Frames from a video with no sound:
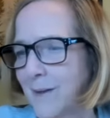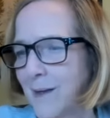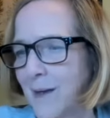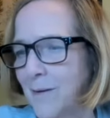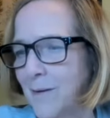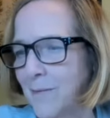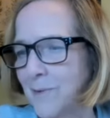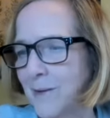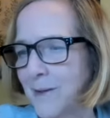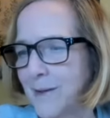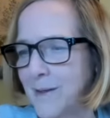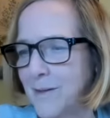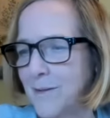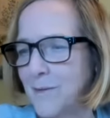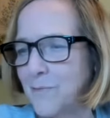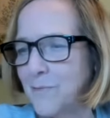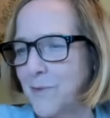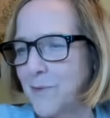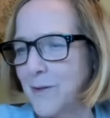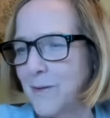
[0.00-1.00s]
I don't think
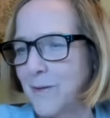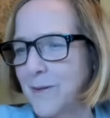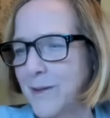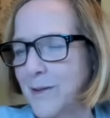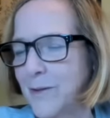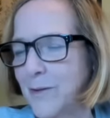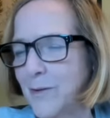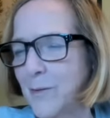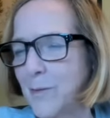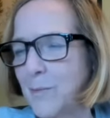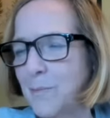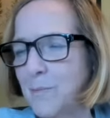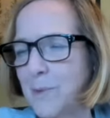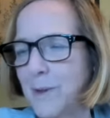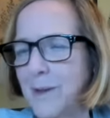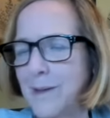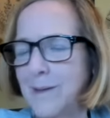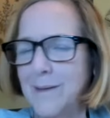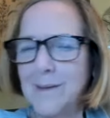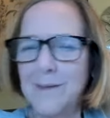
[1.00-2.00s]
it'll fit on here,
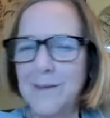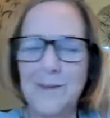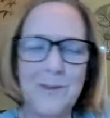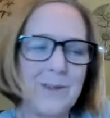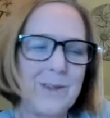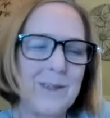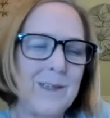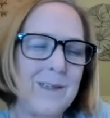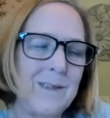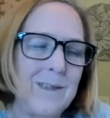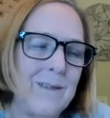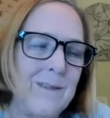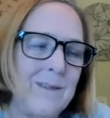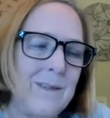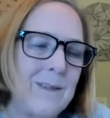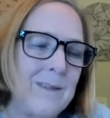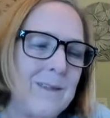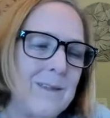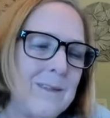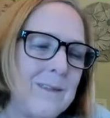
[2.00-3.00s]
but looking at
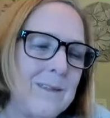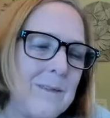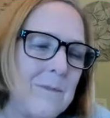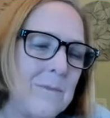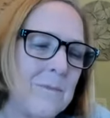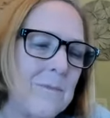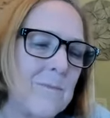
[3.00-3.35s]
this